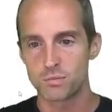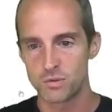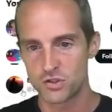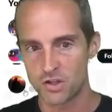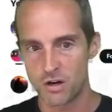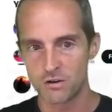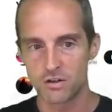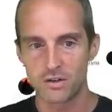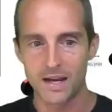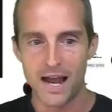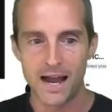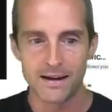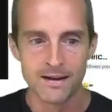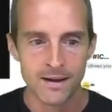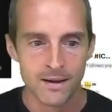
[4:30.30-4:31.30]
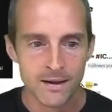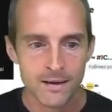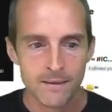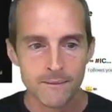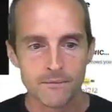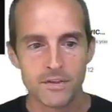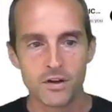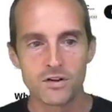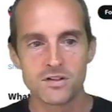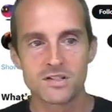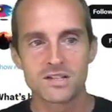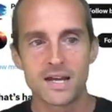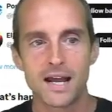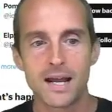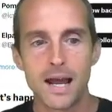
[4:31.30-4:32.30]
which I'll look at,
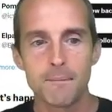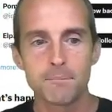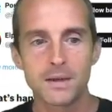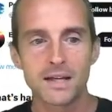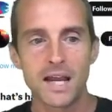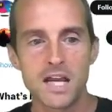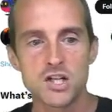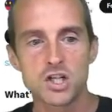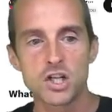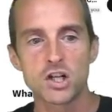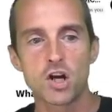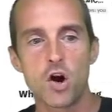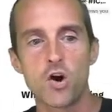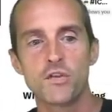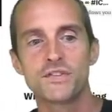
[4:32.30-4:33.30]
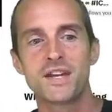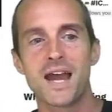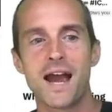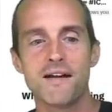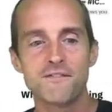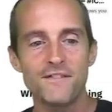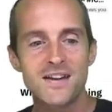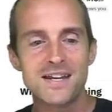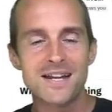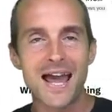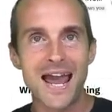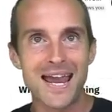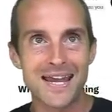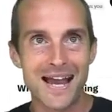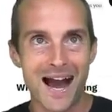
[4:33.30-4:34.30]
there's an application called Caffeine
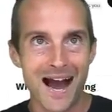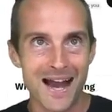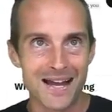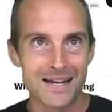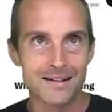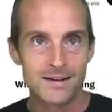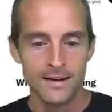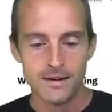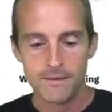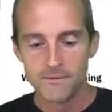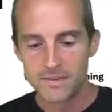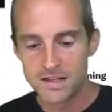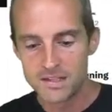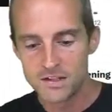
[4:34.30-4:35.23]
AI that